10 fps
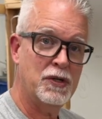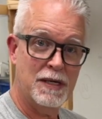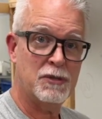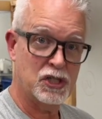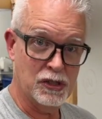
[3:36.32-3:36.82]

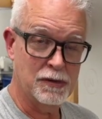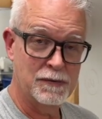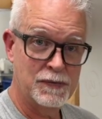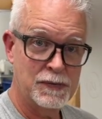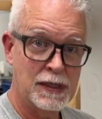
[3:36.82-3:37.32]
number 2,
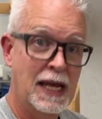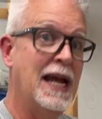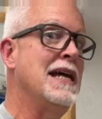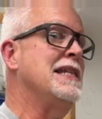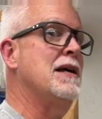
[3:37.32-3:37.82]

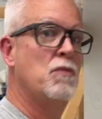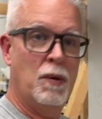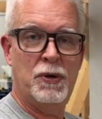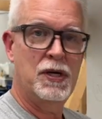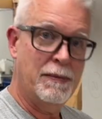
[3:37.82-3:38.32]
and then we'll
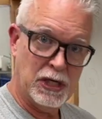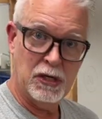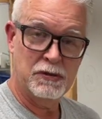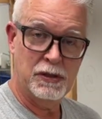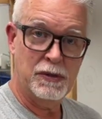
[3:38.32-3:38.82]
put
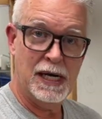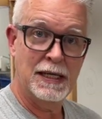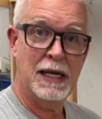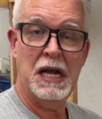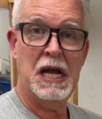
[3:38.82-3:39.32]
coat 2 on,
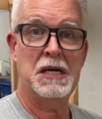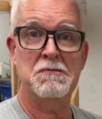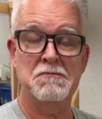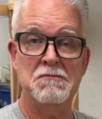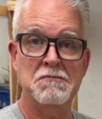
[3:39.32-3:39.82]

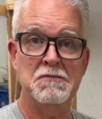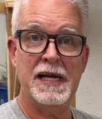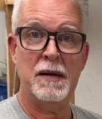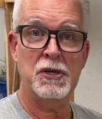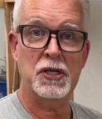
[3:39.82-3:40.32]
and
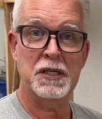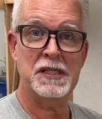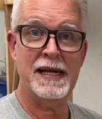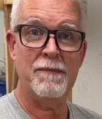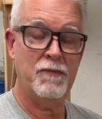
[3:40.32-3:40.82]
that'll be a good
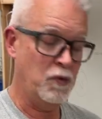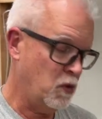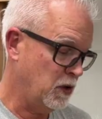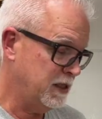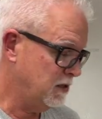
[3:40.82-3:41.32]
step
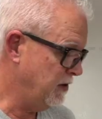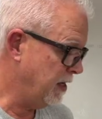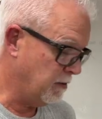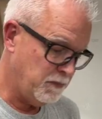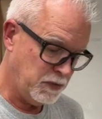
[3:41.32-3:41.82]
for this
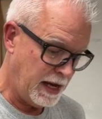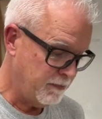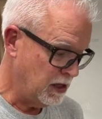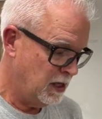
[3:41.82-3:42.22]
video, okay?